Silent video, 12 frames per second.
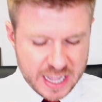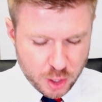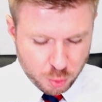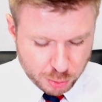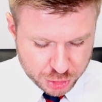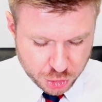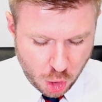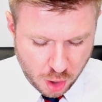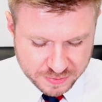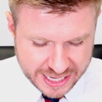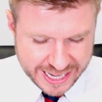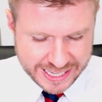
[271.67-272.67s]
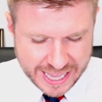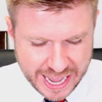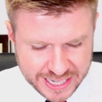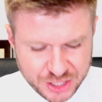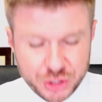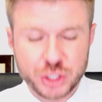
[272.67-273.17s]
resolved a
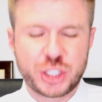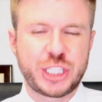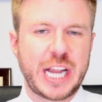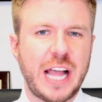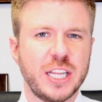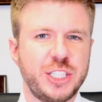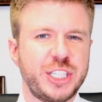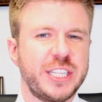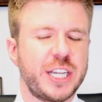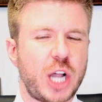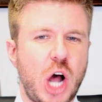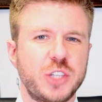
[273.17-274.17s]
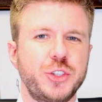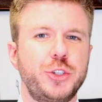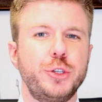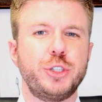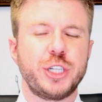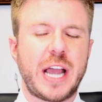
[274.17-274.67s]
case challenging the
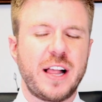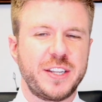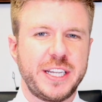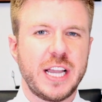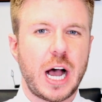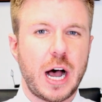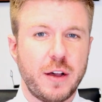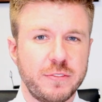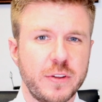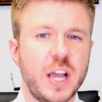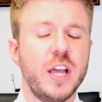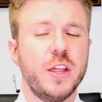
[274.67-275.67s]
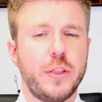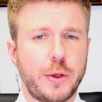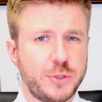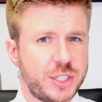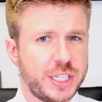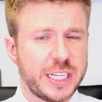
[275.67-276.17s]
constitutionality of
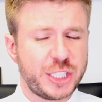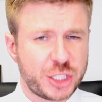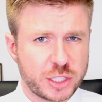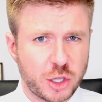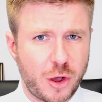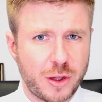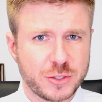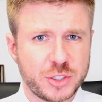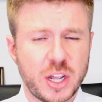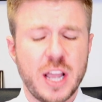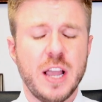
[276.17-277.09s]
those sedition laws.